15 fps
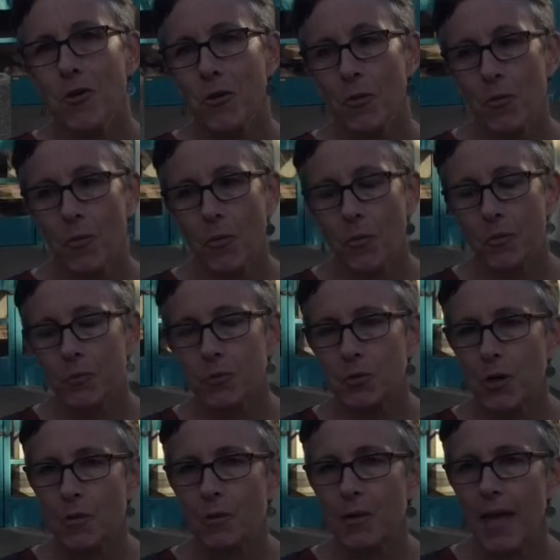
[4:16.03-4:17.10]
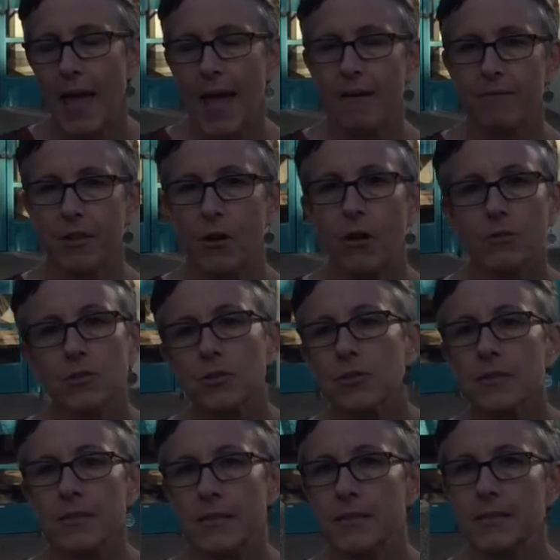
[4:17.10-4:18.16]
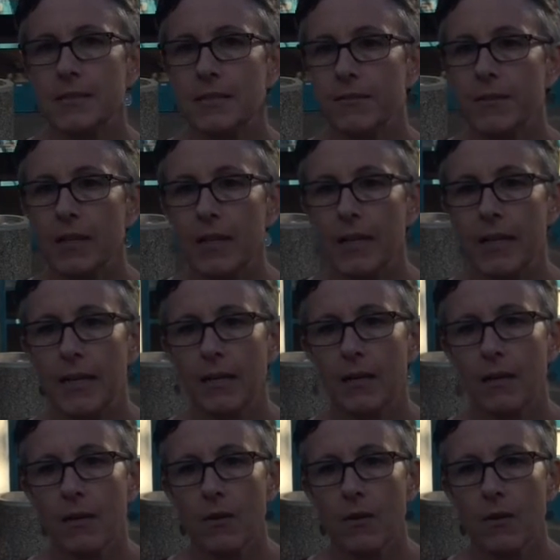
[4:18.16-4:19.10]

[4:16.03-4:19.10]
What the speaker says: who don't have the cultural sensitivity,